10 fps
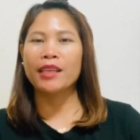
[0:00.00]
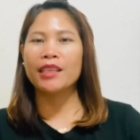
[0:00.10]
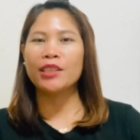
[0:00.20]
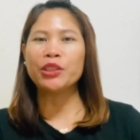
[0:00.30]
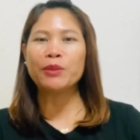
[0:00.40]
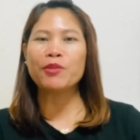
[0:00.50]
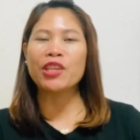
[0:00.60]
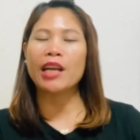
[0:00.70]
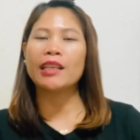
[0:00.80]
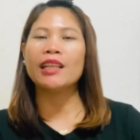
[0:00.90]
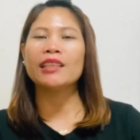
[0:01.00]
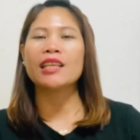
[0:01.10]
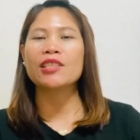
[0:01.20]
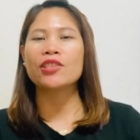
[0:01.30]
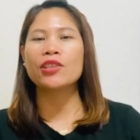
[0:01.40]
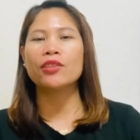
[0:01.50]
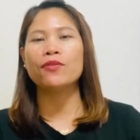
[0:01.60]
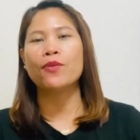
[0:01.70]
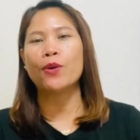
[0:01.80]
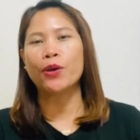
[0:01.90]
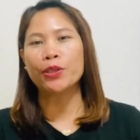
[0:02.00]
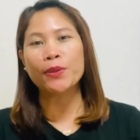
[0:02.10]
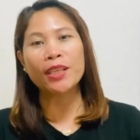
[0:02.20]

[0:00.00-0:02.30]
YouTube channel last June 4,